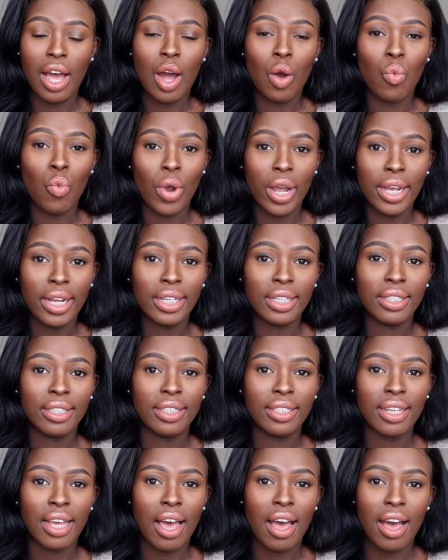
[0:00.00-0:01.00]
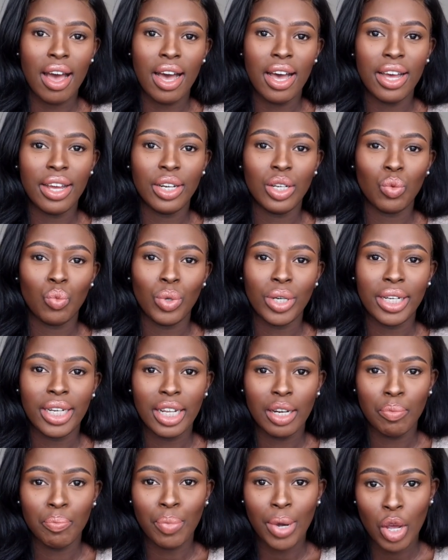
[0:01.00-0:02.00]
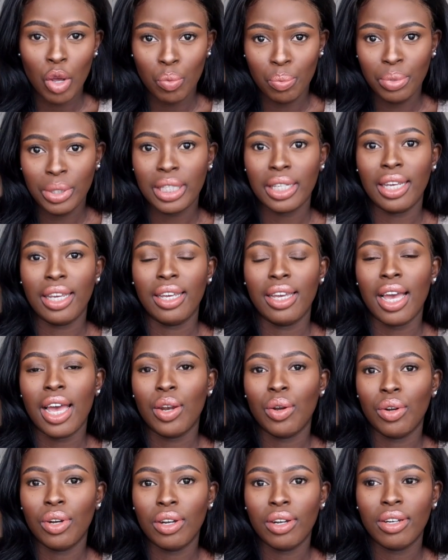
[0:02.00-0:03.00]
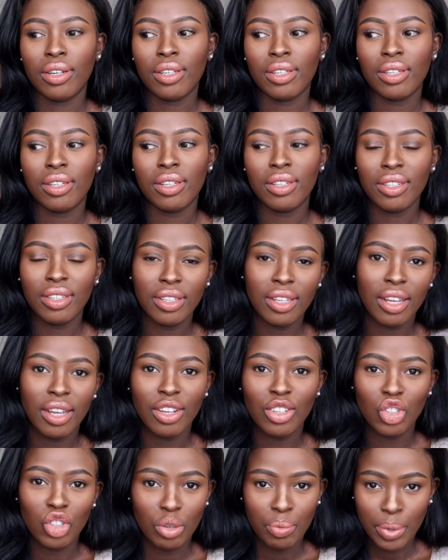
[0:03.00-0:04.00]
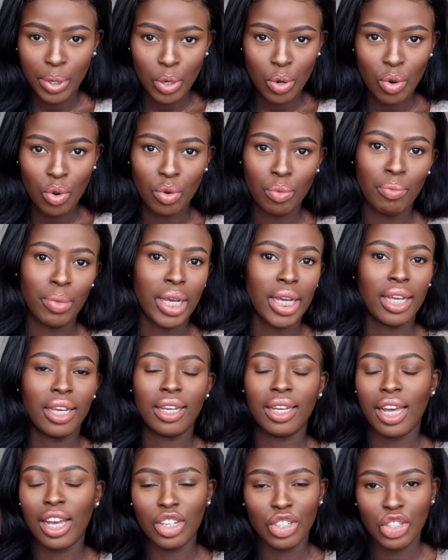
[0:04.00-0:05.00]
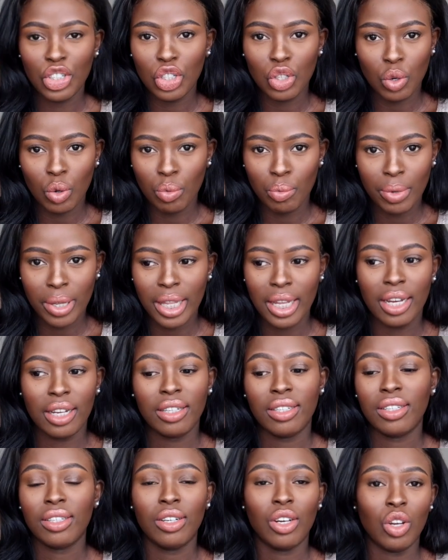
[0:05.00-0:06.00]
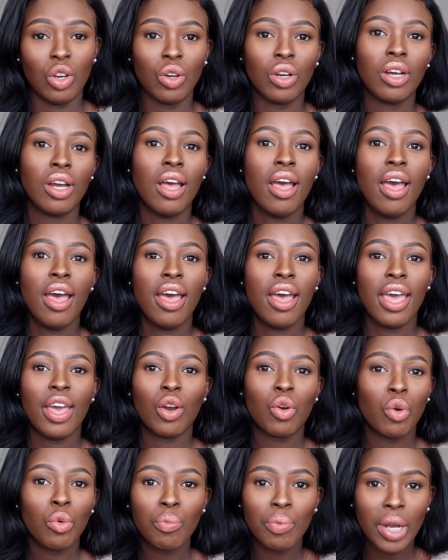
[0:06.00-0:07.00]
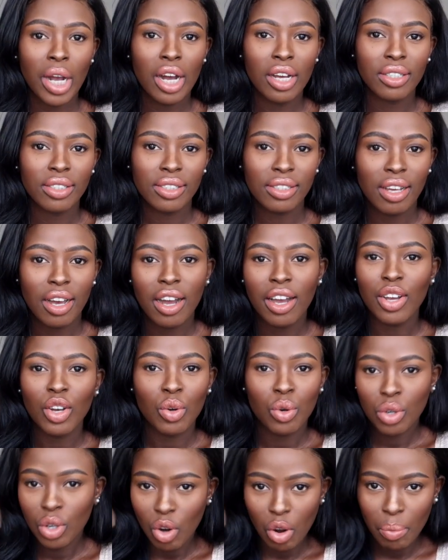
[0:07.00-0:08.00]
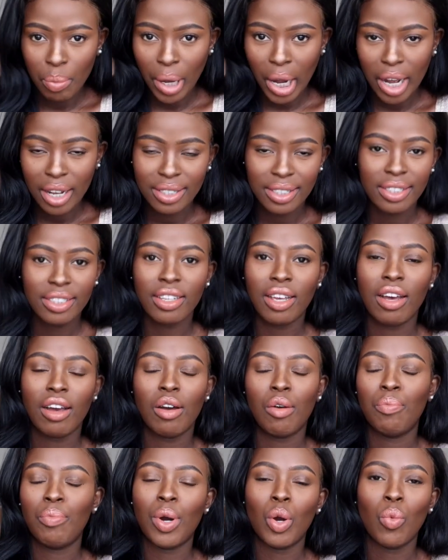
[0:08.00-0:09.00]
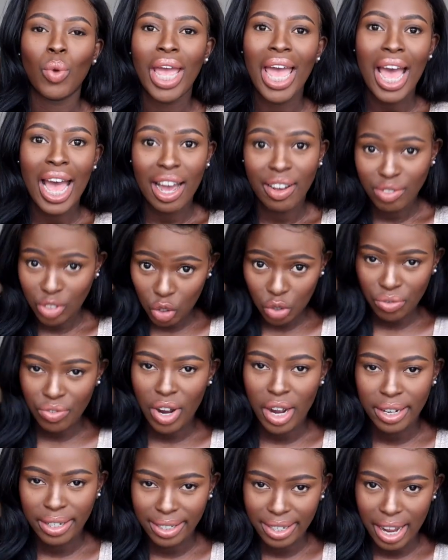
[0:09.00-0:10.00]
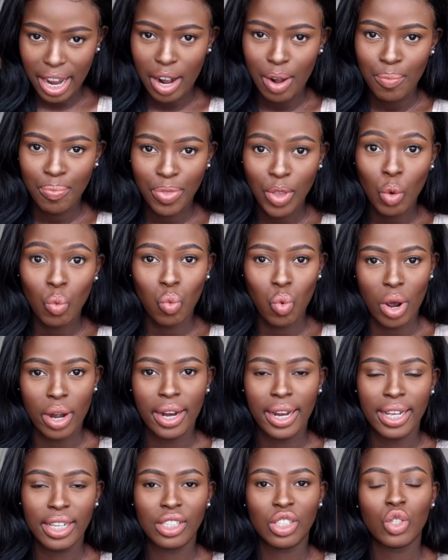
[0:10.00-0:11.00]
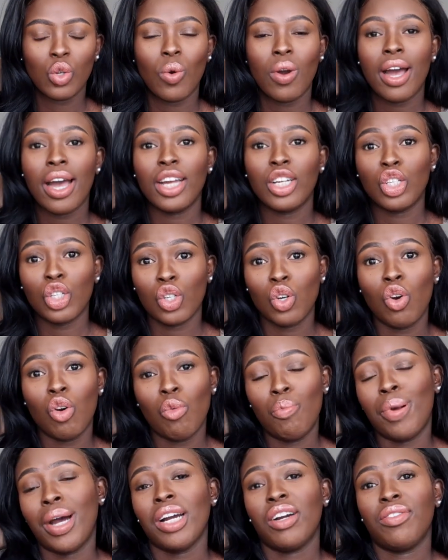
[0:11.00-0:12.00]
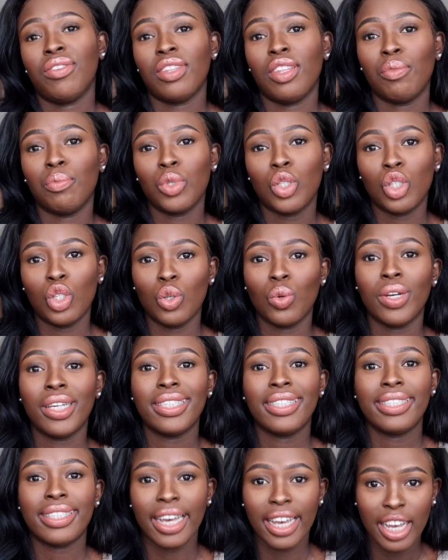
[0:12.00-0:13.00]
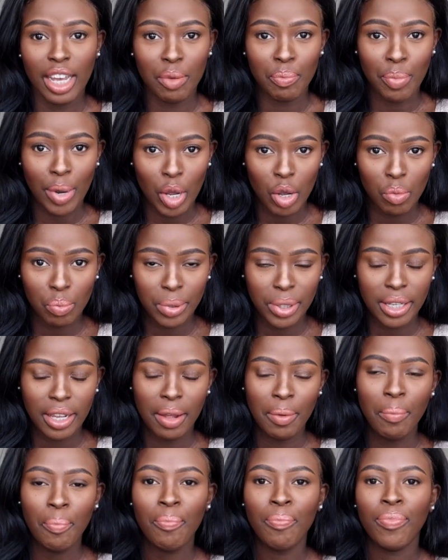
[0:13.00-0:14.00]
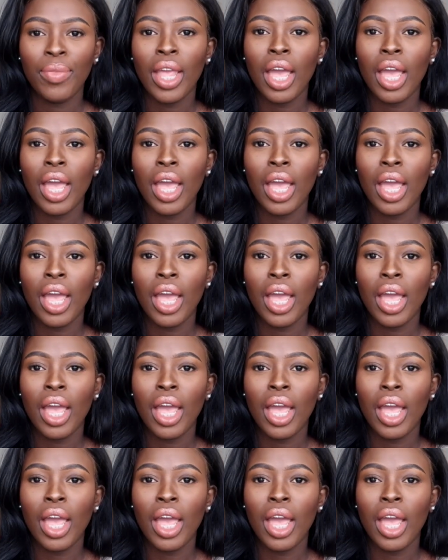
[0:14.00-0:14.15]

I went and we did biopsy and the GP called me and she told me that look it could be cancer it could not be cancer but we have to find out what it is so I had to go back for them to do a second biopsy